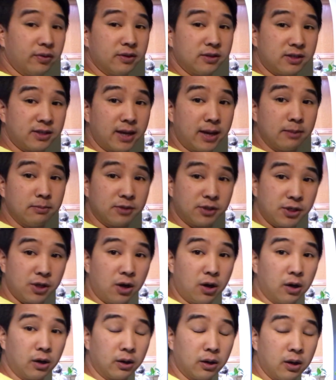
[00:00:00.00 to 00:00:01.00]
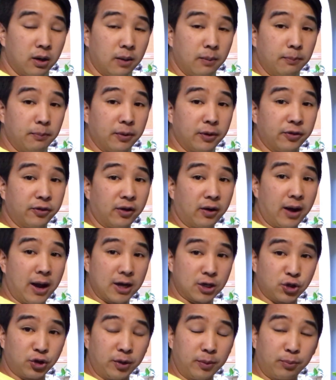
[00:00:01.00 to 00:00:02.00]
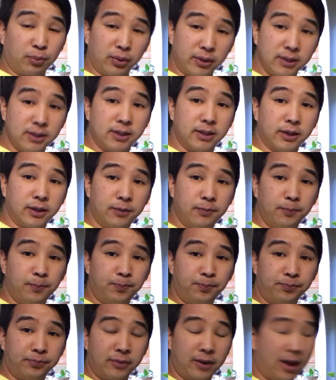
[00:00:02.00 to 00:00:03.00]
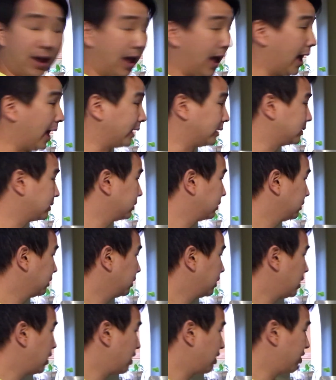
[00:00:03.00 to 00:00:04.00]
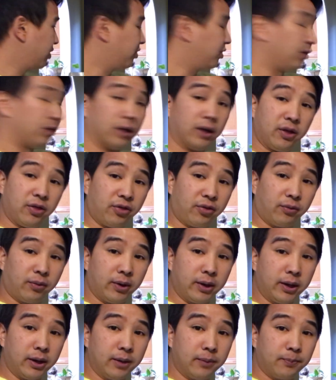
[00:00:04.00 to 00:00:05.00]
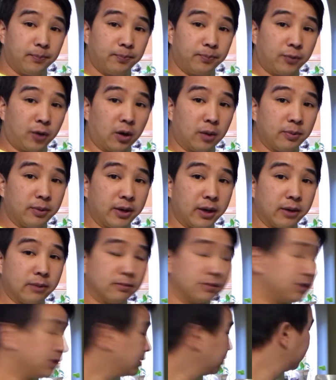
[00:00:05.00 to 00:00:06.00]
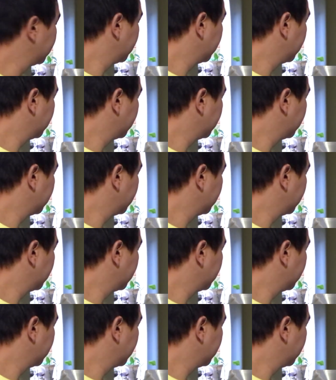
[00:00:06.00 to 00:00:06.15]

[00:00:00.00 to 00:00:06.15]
of the same song, but they're actually printed at 33 RPMs